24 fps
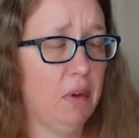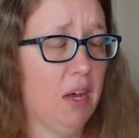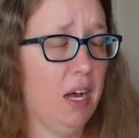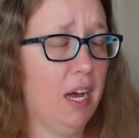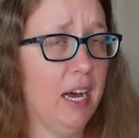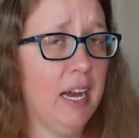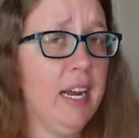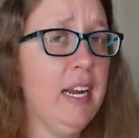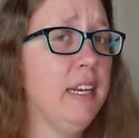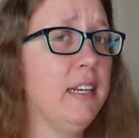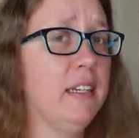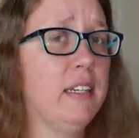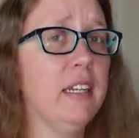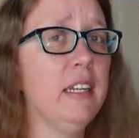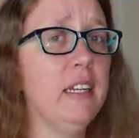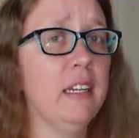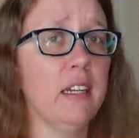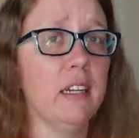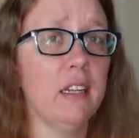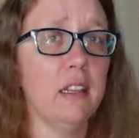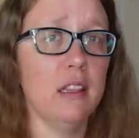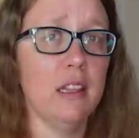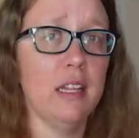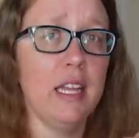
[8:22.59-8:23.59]
I
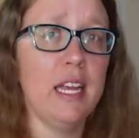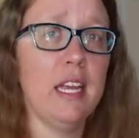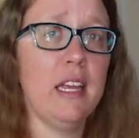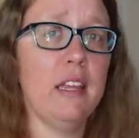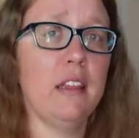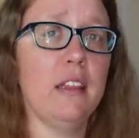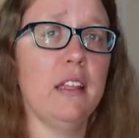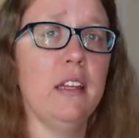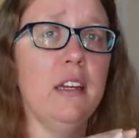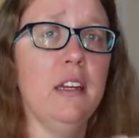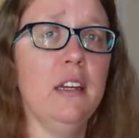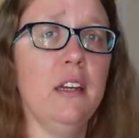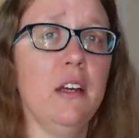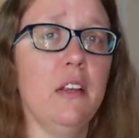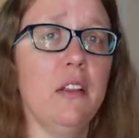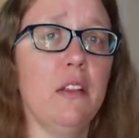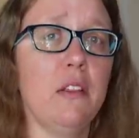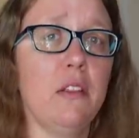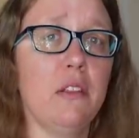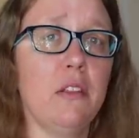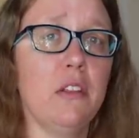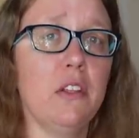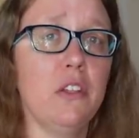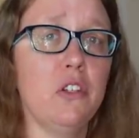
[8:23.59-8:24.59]
didn't lengthen
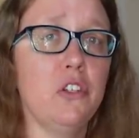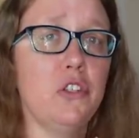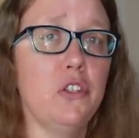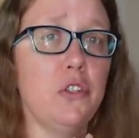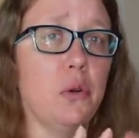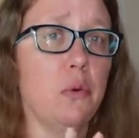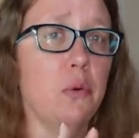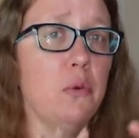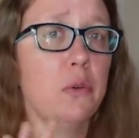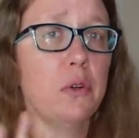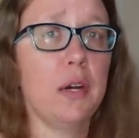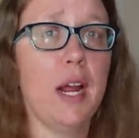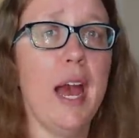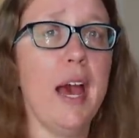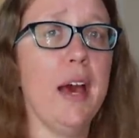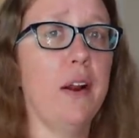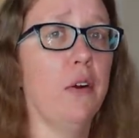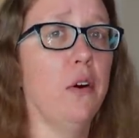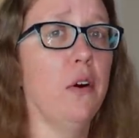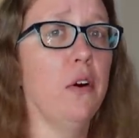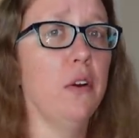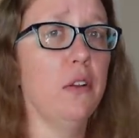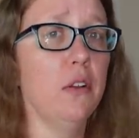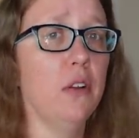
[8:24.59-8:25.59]
the shoulder at
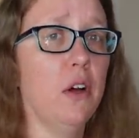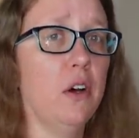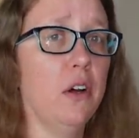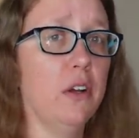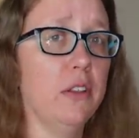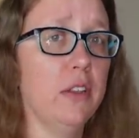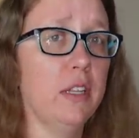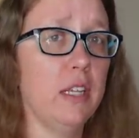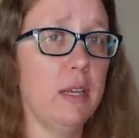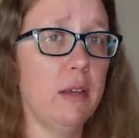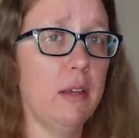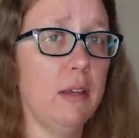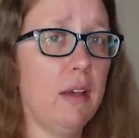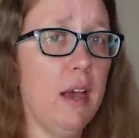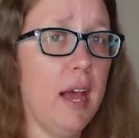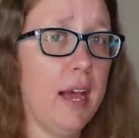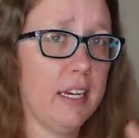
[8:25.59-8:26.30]
all on the